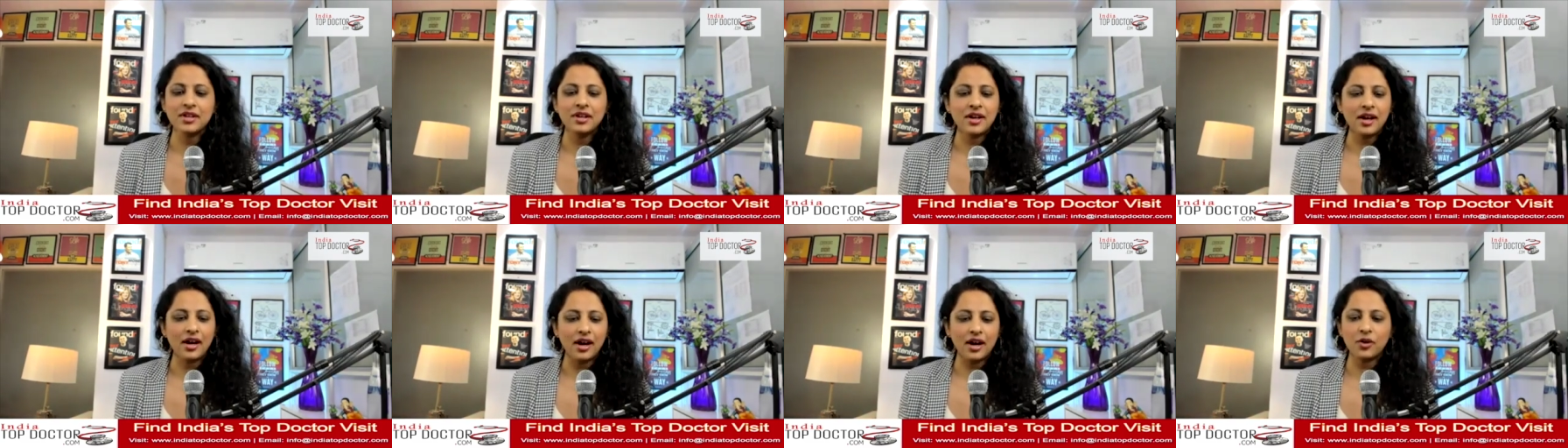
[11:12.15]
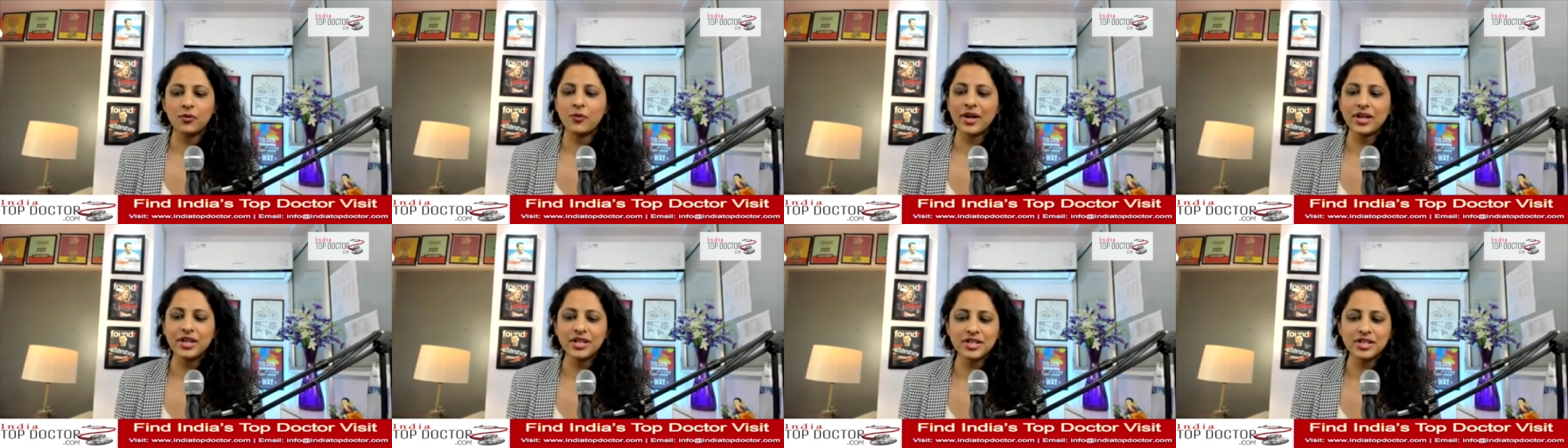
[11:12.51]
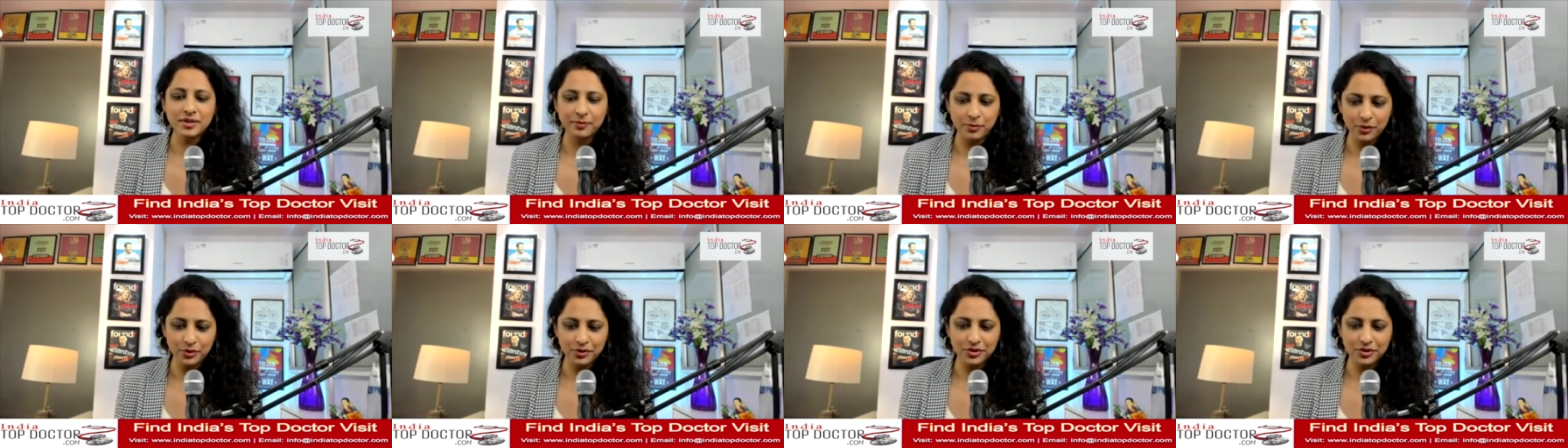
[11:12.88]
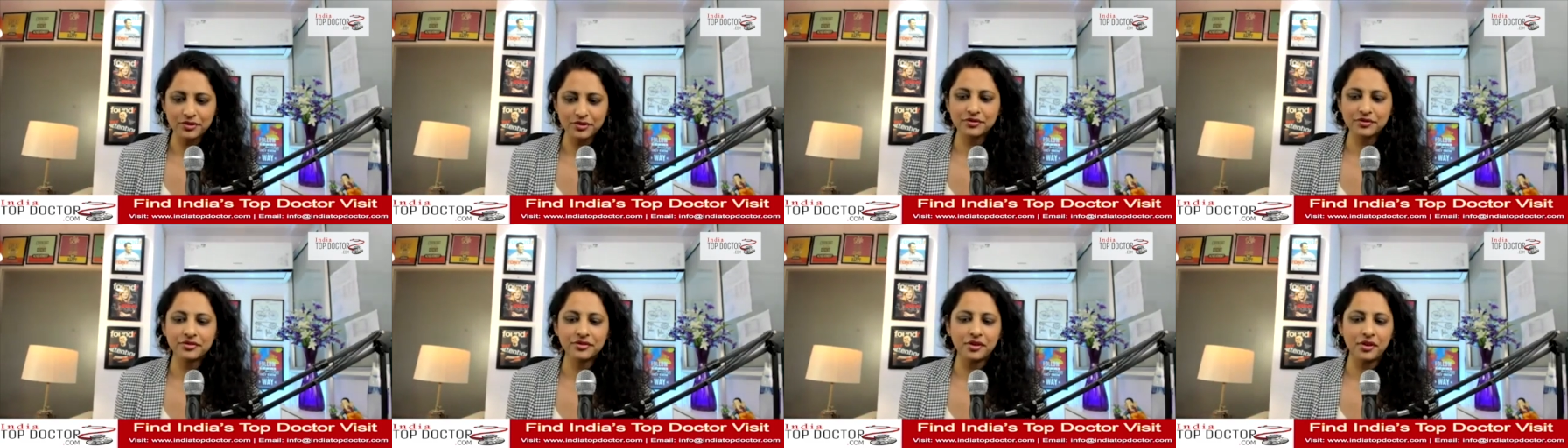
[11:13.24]
are very
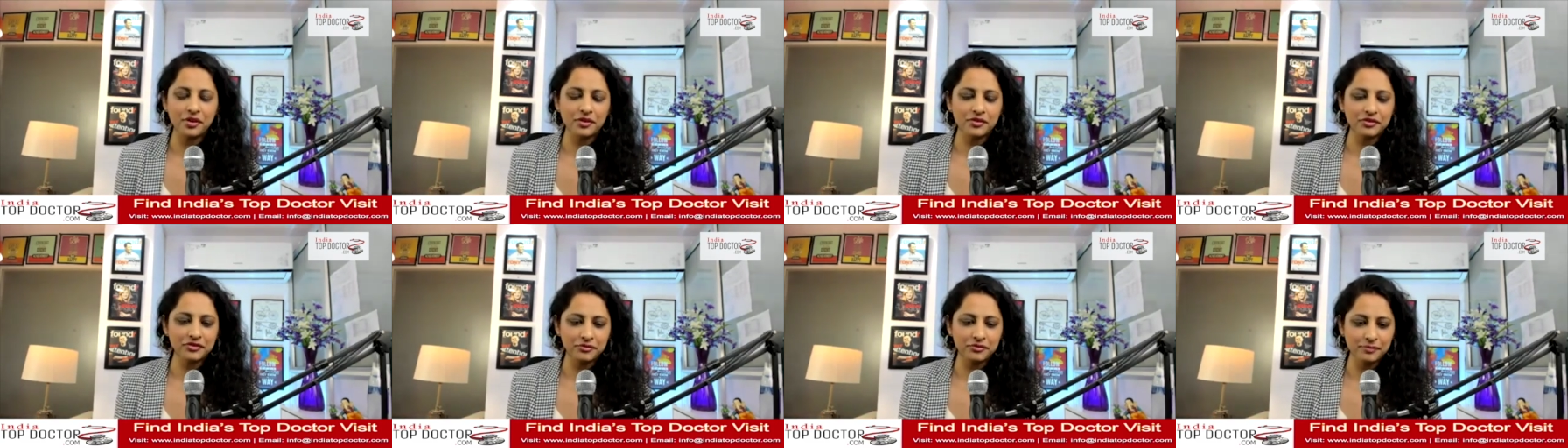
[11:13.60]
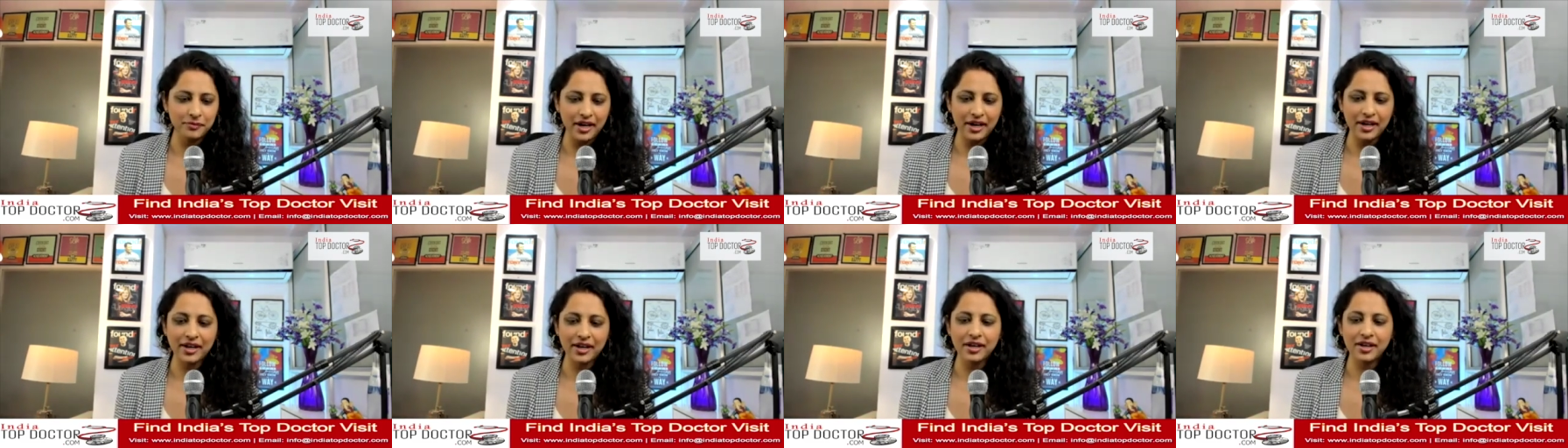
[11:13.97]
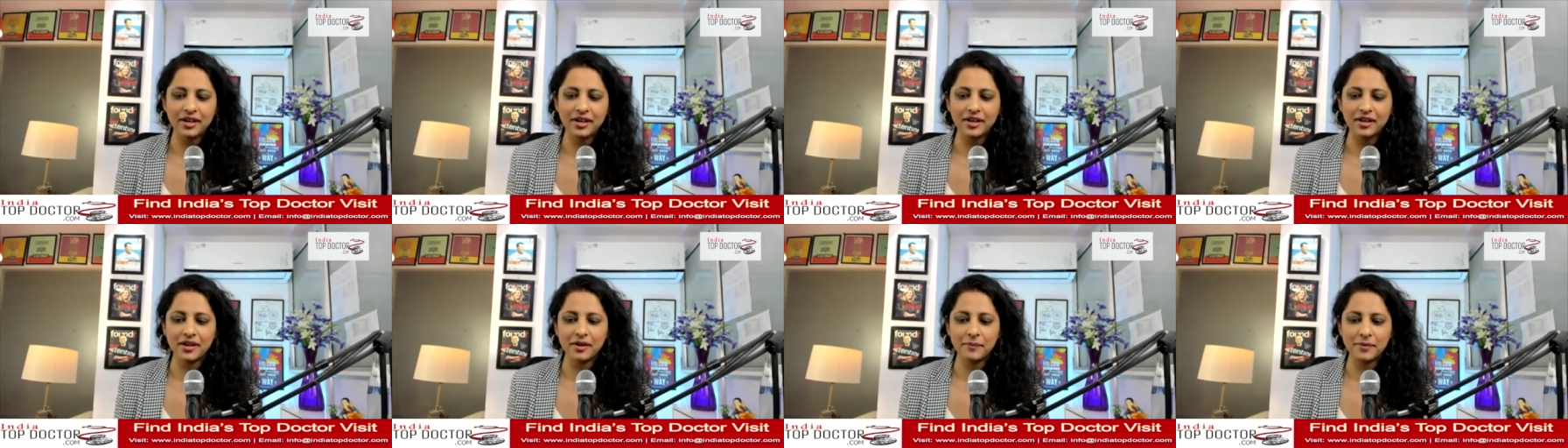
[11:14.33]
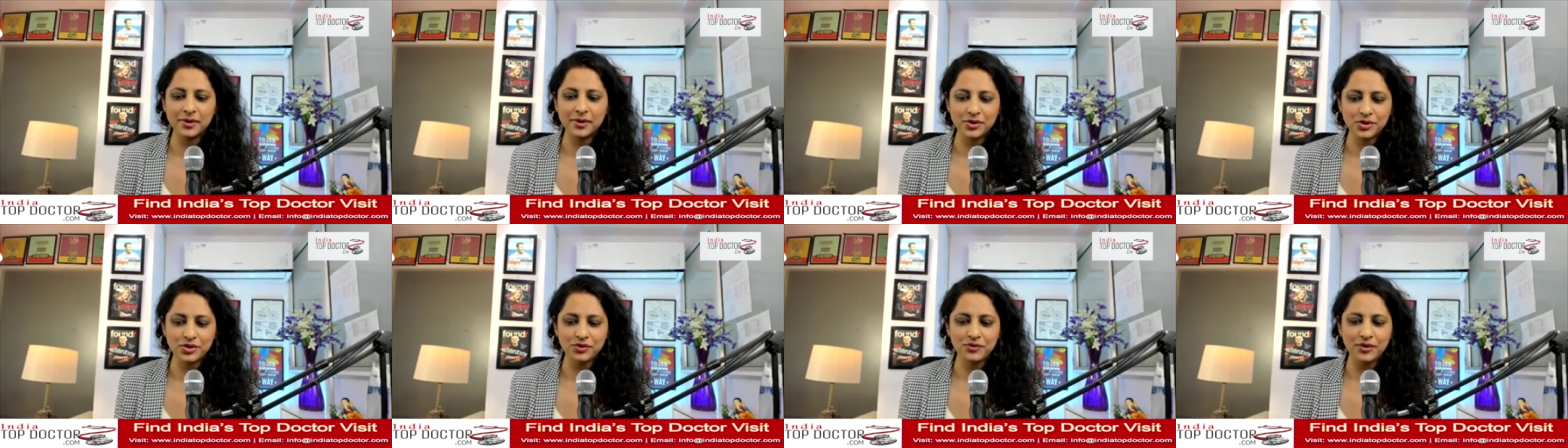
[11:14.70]
supportive of my
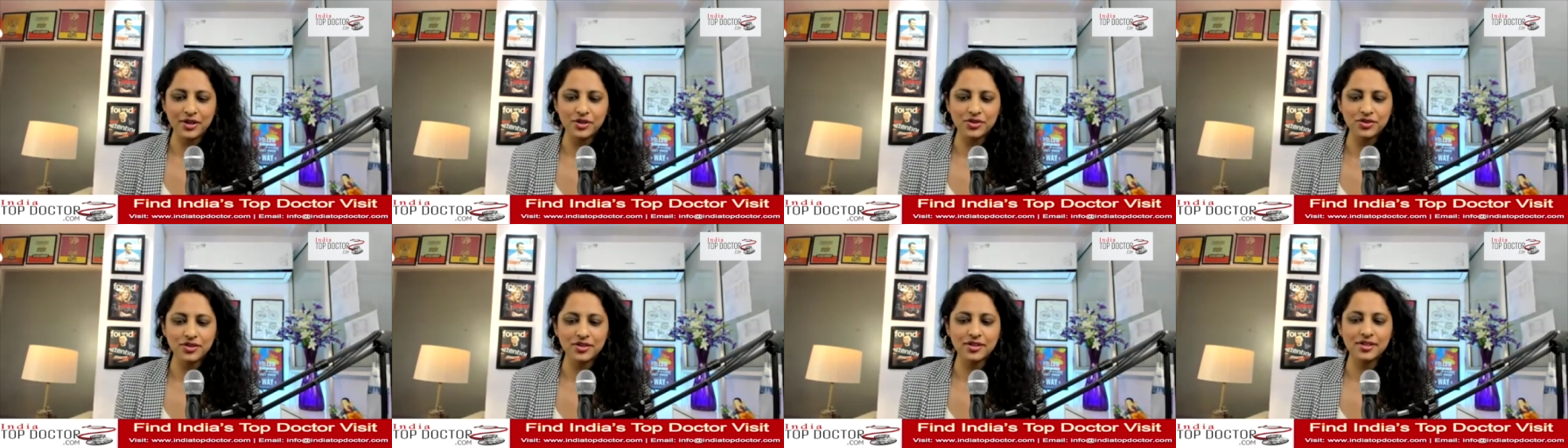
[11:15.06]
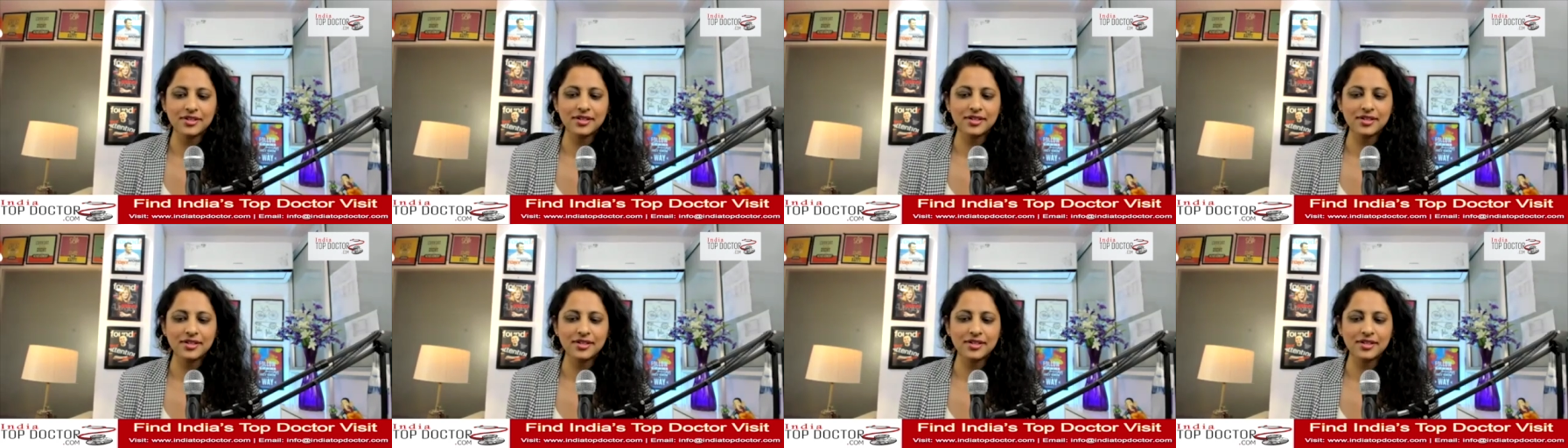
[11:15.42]
business ventures,